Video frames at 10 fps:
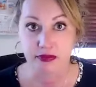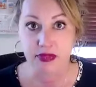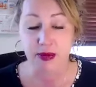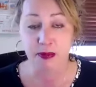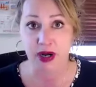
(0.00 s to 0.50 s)

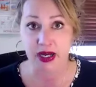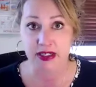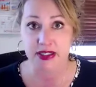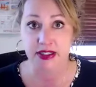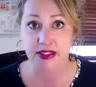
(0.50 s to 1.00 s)
But
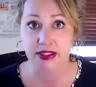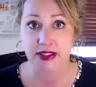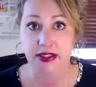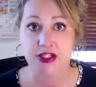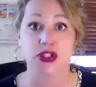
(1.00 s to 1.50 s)

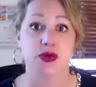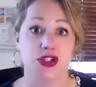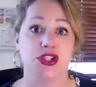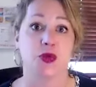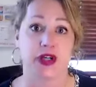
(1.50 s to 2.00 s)

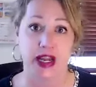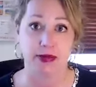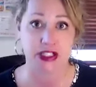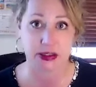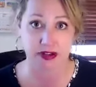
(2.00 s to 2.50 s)
solutions were
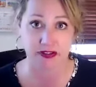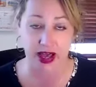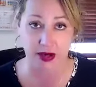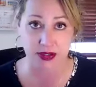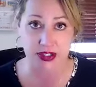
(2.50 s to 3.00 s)
able to be
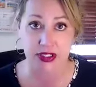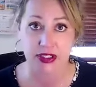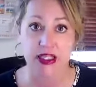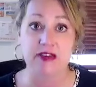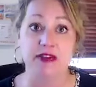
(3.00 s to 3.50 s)
found,
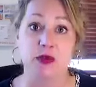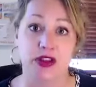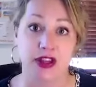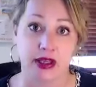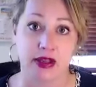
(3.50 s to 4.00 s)
even
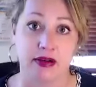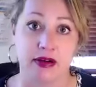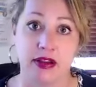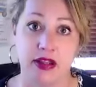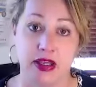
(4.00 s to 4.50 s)
within
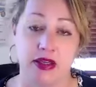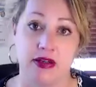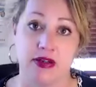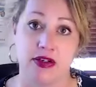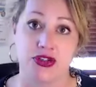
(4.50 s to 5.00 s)

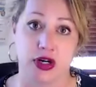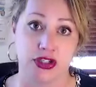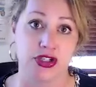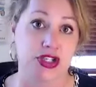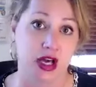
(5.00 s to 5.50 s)
the
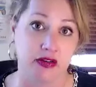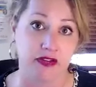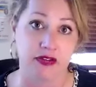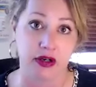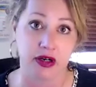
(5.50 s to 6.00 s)
structures
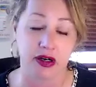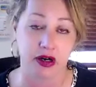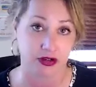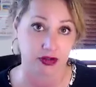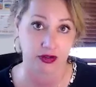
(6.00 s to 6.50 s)
of
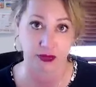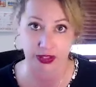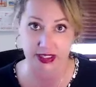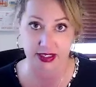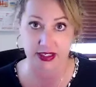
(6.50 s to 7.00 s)
Article
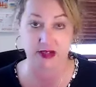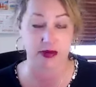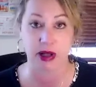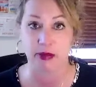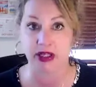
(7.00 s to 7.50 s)
46 of
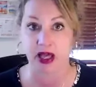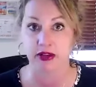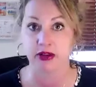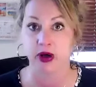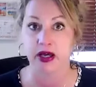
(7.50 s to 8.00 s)
the public
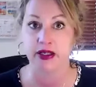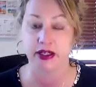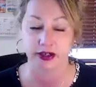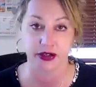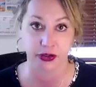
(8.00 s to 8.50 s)
health law
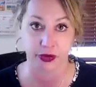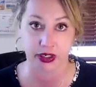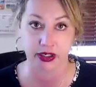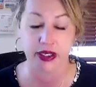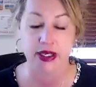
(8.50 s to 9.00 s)
here in New
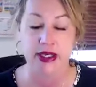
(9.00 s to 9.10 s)
York.